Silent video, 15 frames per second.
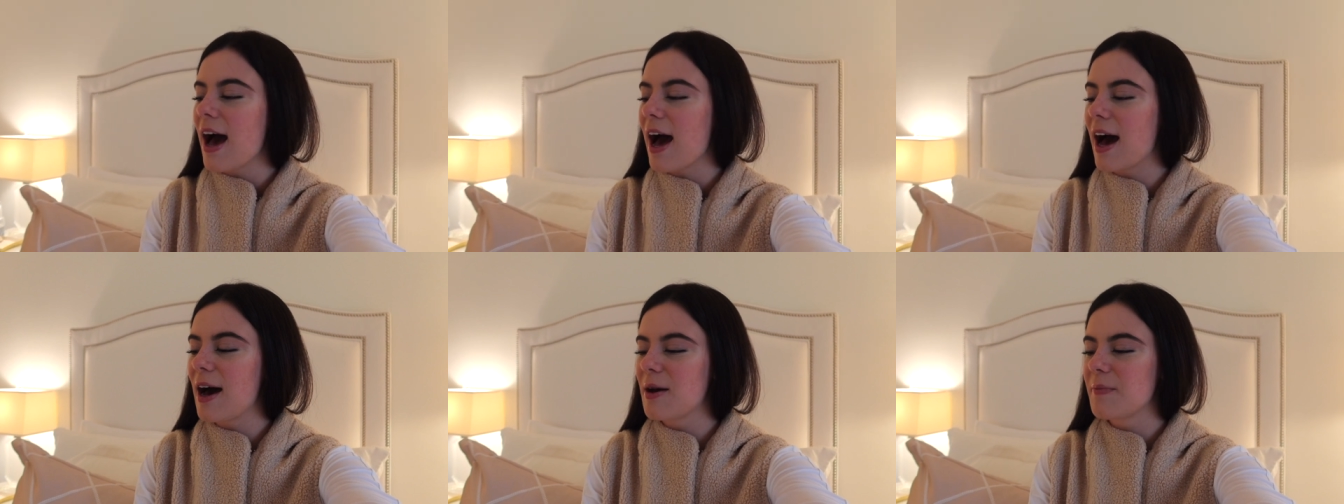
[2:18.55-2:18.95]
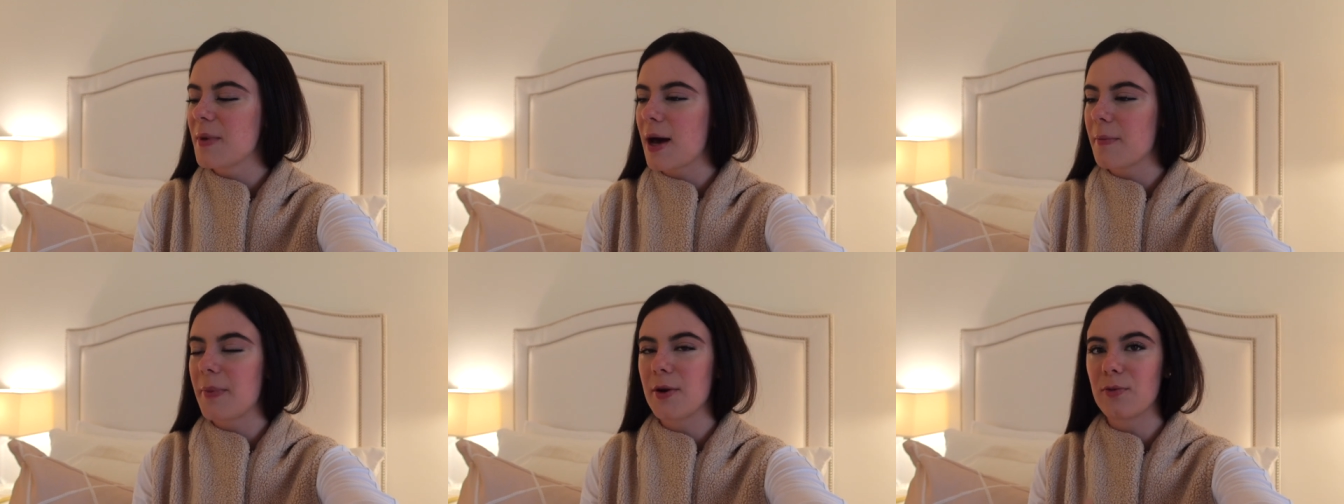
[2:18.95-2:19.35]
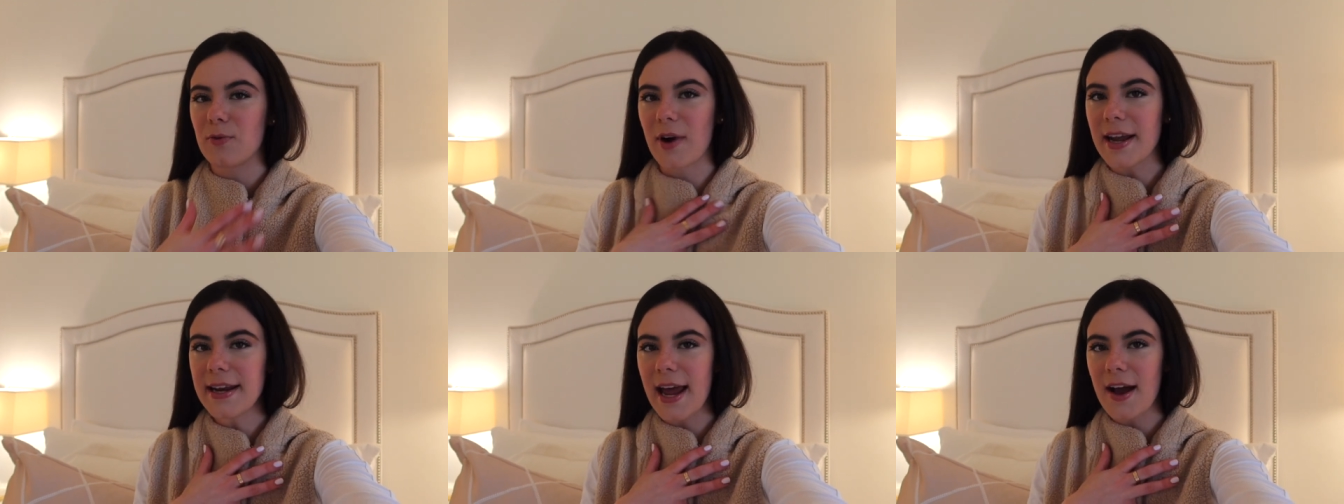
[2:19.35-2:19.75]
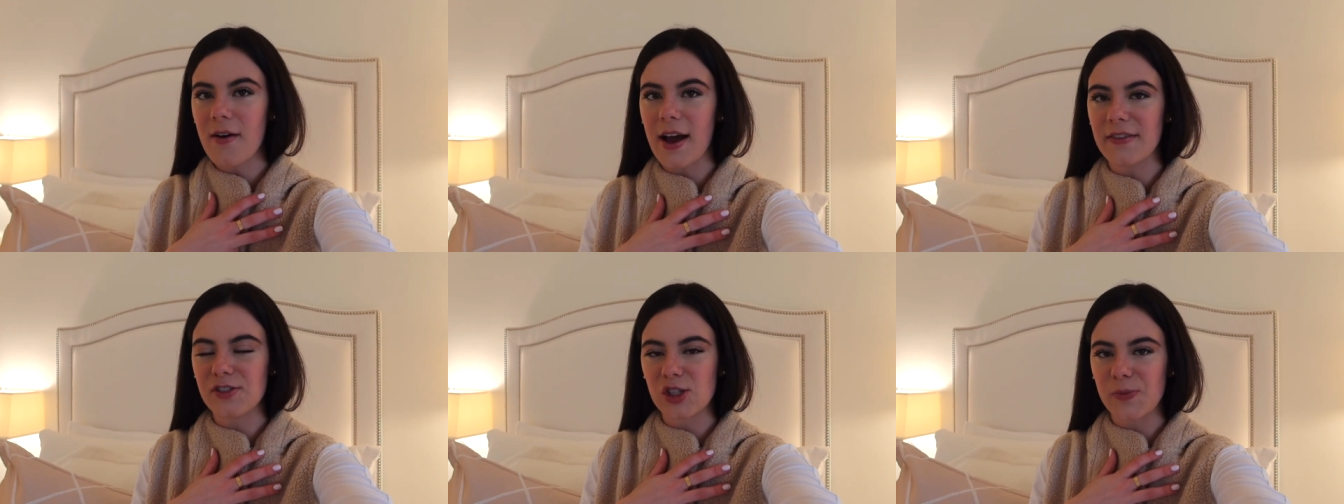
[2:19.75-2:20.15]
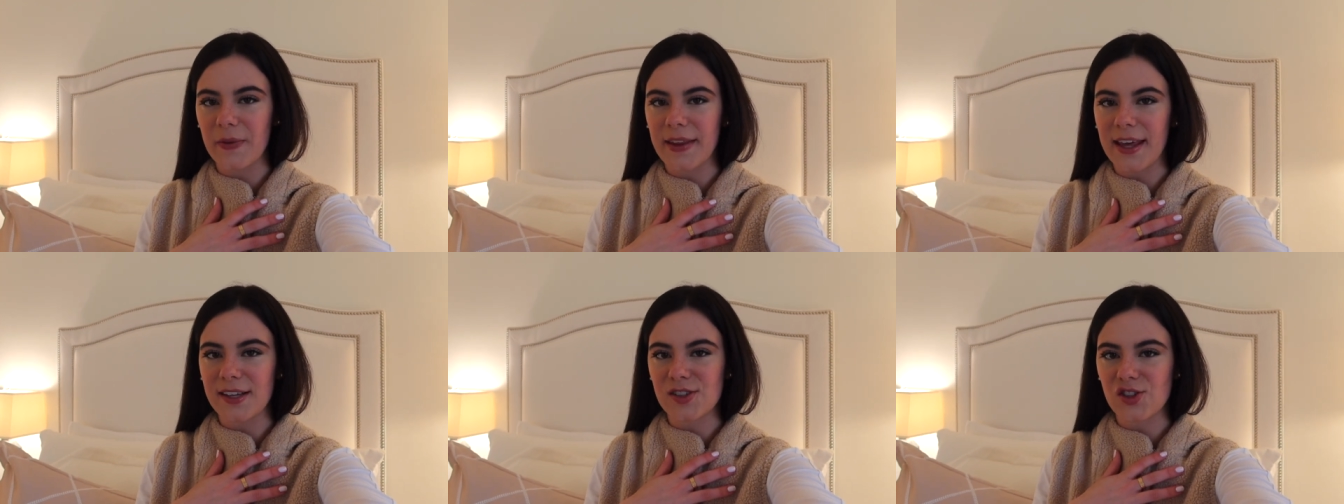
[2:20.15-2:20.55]
Um, but right now, I've just
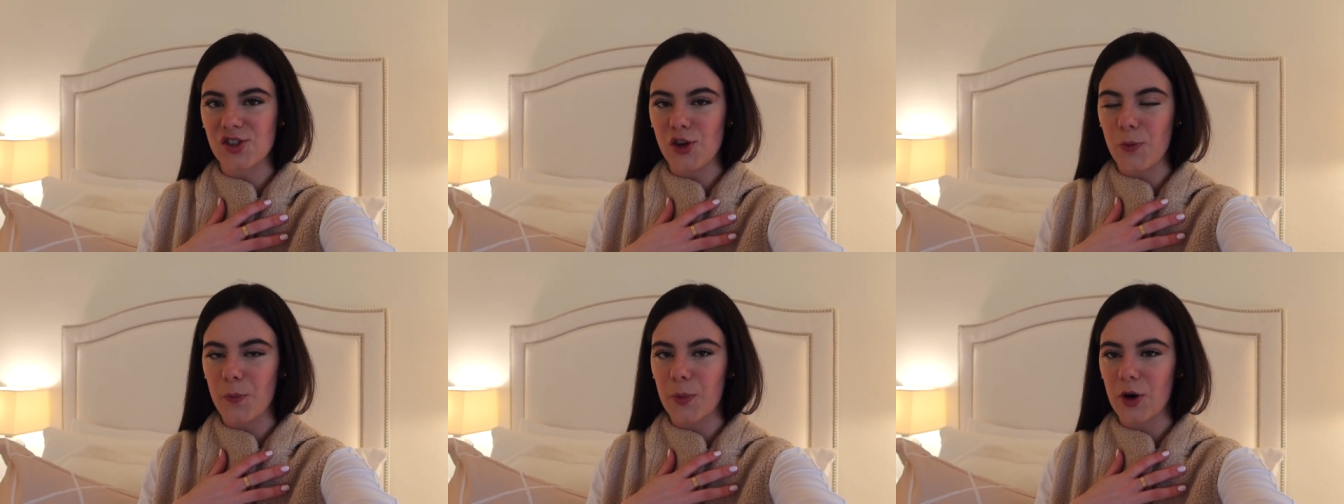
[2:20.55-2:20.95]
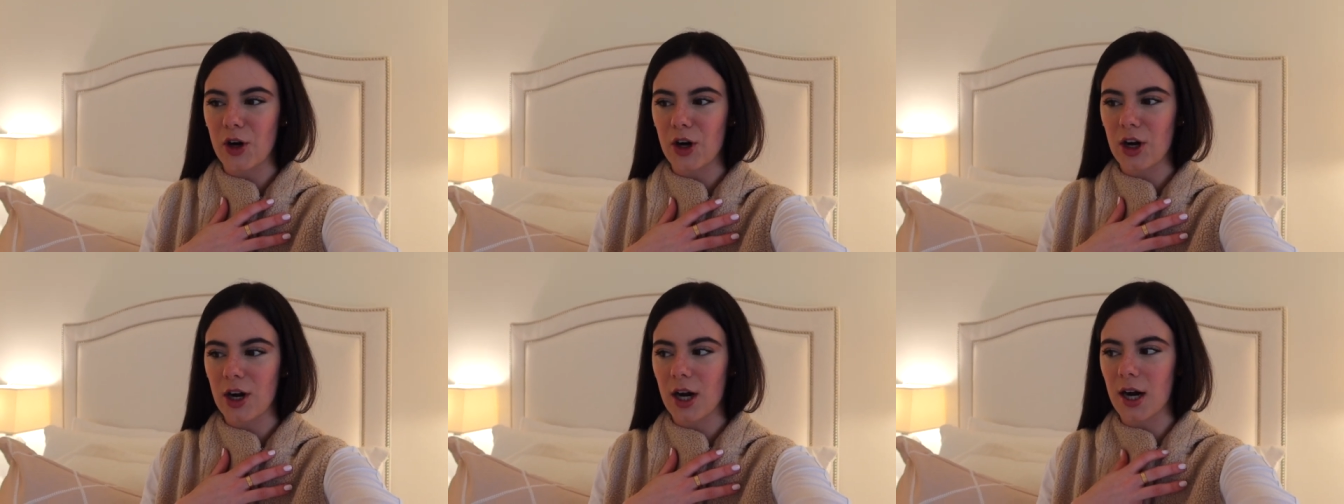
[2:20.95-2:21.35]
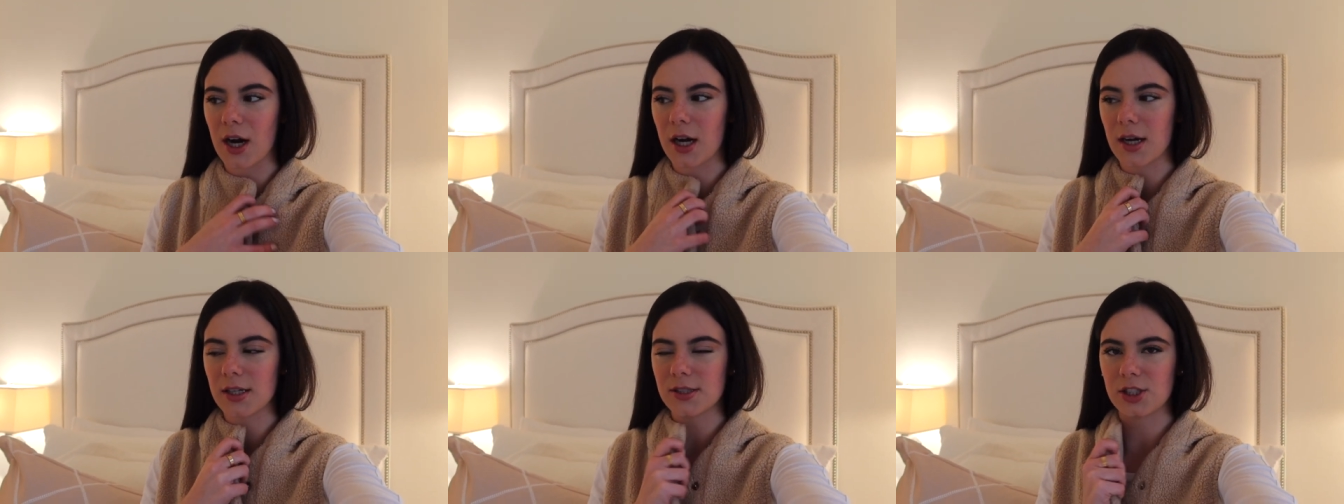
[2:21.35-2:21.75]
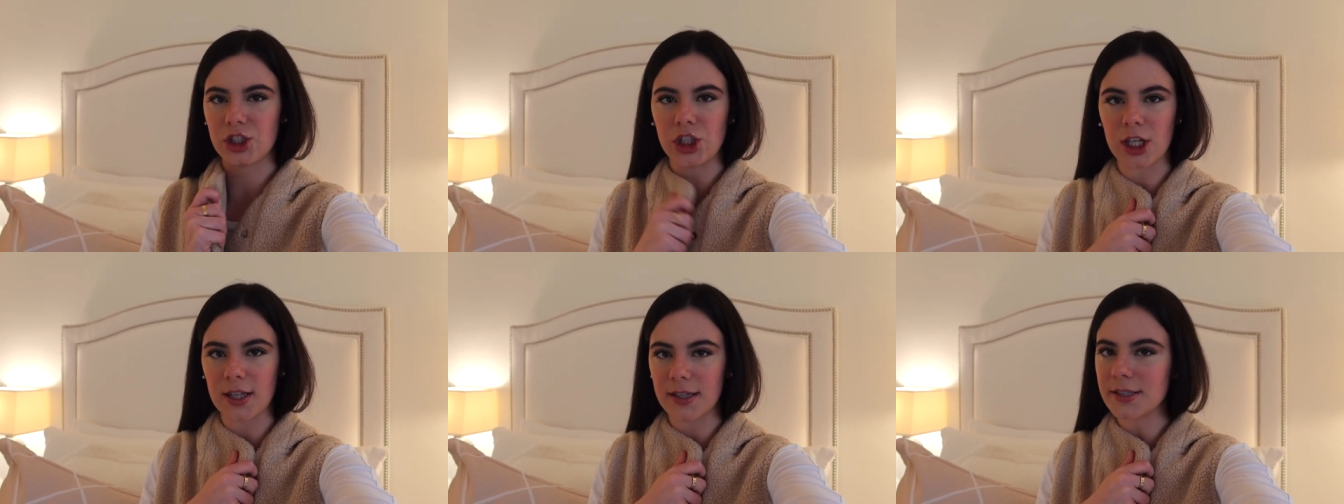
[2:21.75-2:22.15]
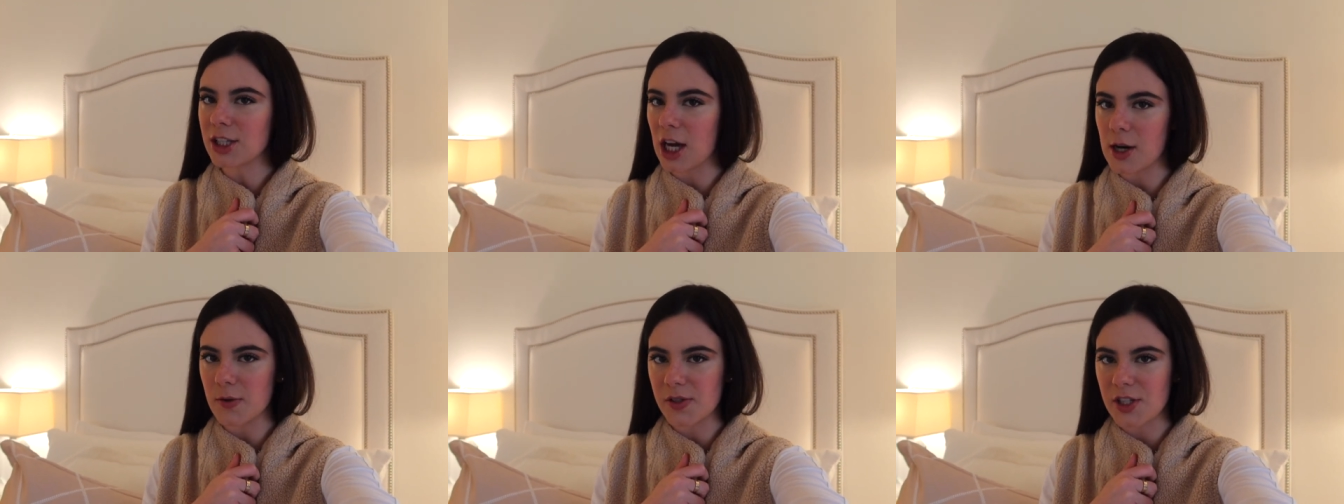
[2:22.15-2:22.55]
been like super chill and
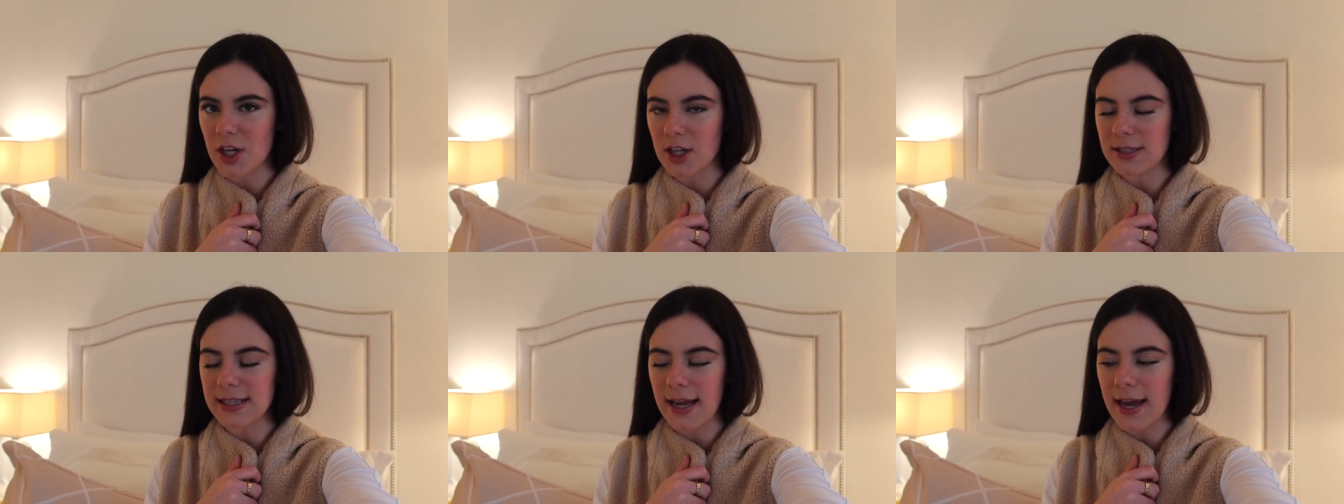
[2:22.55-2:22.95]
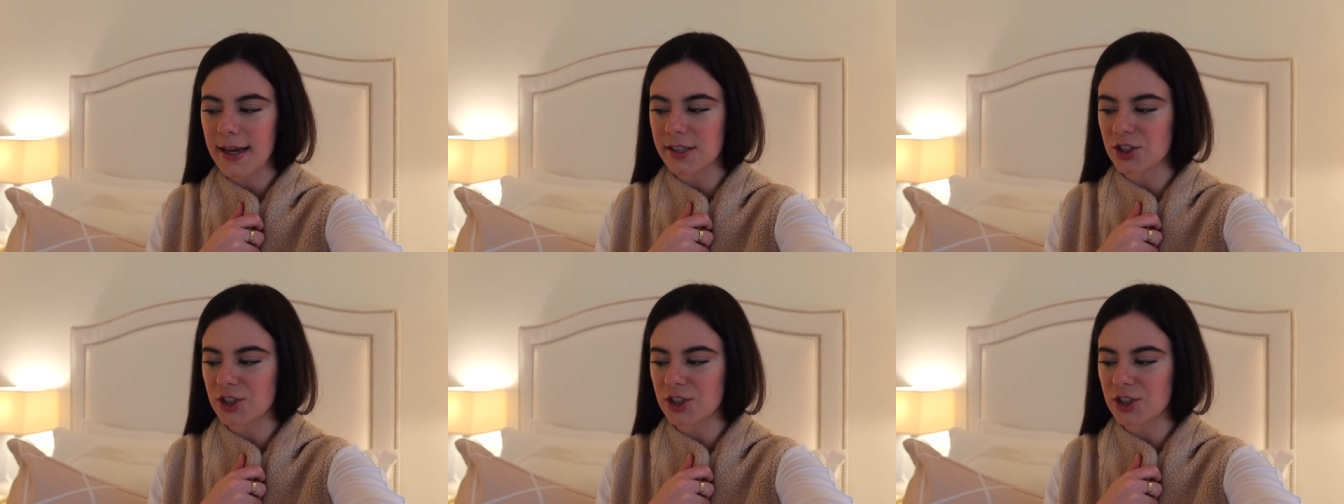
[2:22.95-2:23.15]
cozy all day.